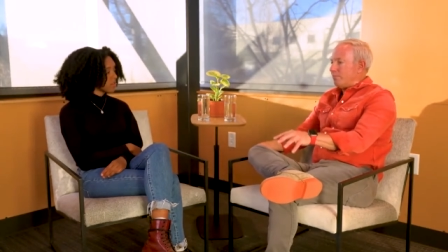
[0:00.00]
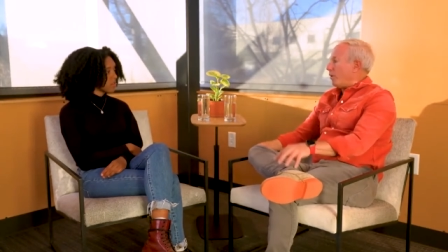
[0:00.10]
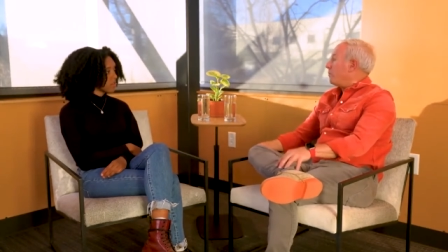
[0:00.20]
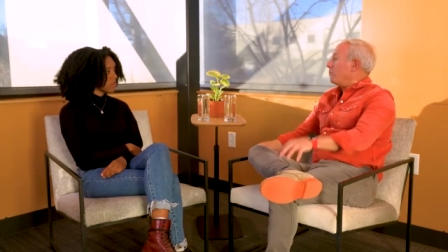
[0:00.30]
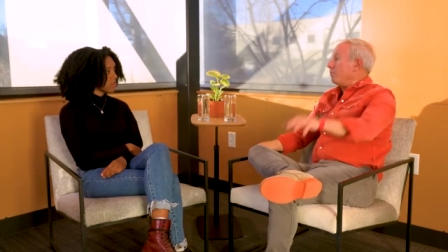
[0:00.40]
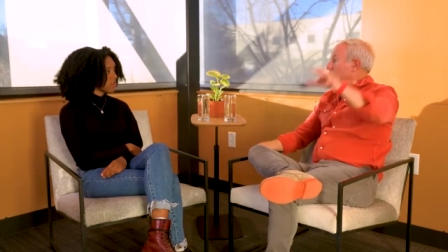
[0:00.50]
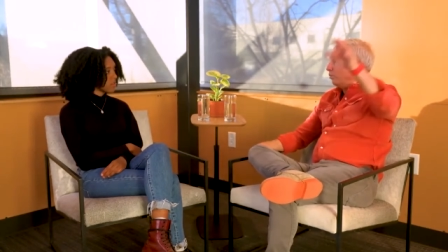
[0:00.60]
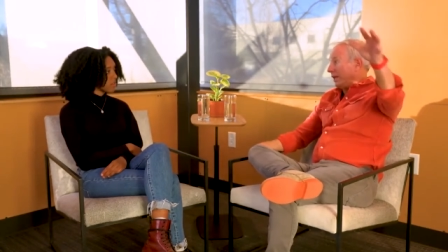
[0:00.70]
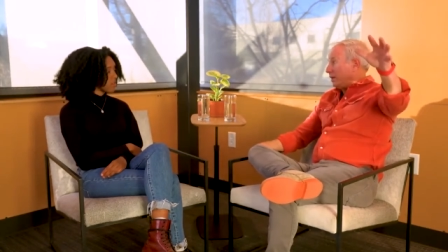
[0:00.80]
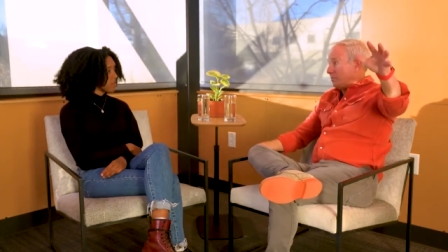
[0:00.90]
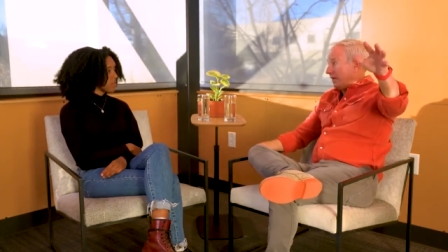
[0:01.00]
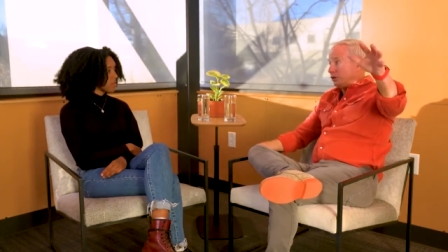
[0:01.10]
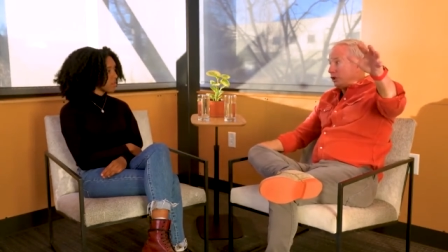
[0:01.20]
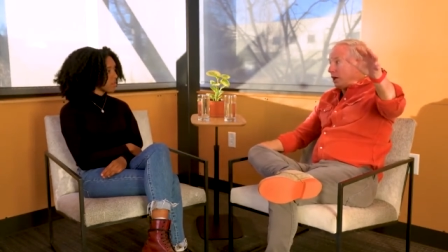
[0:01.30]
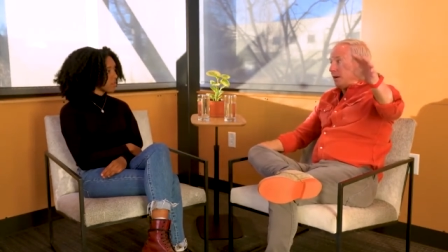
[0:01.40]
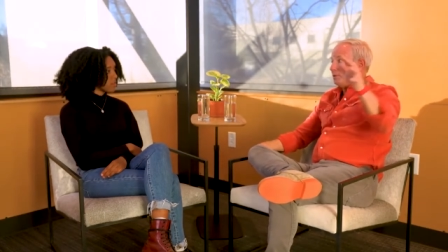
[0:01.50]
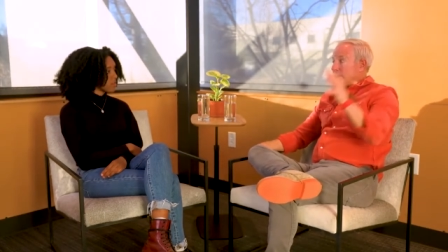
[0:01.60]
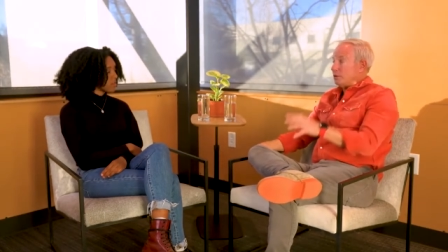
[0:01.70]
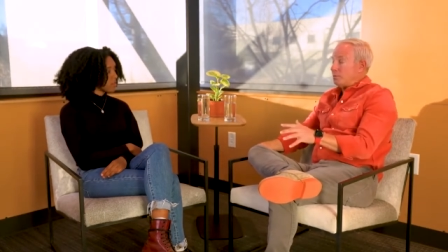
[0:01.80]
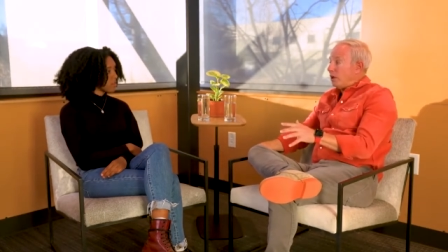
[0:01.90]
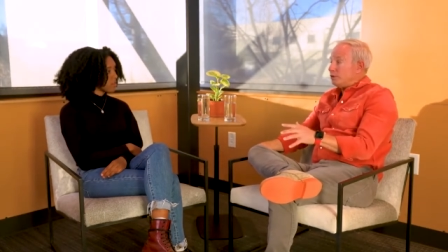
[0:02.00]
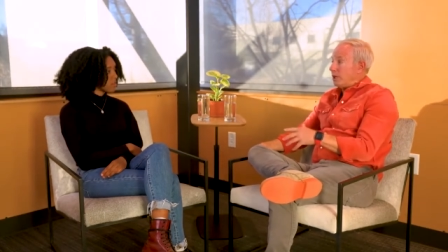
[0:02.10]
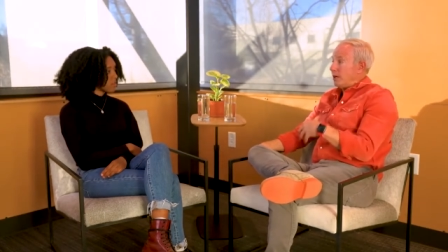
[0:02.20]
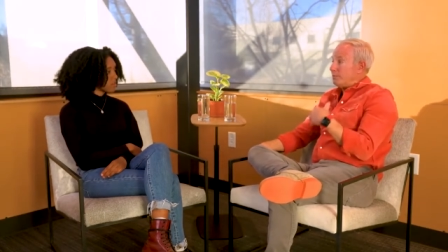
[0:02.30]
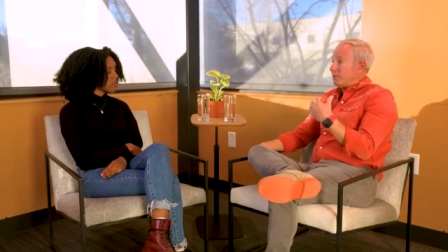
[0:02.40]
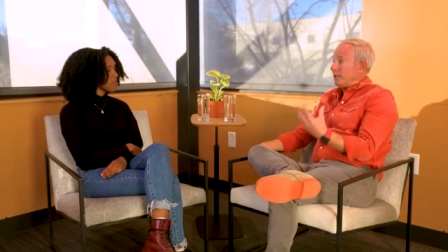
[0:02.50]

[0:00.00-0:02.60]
from really big jobs to small jobs.